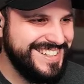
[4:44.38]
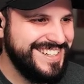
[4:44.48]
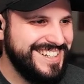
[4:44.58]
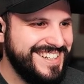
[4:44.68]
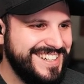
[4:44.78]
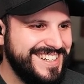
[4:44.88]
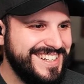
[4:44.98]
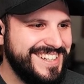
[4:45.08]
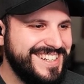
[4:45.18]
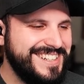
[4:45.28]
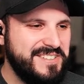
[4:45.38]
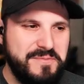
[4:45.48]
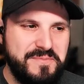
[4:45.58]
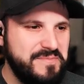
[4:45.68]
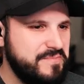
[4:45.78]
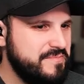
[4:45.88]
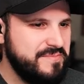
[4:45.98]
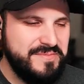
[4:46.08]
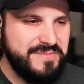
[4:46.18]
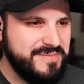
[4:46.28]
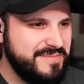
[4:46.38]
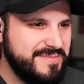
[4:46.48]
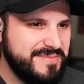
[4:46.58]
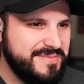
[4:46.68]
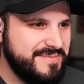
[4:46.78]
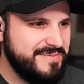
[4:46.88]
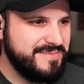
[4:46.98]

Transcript: I like your collar.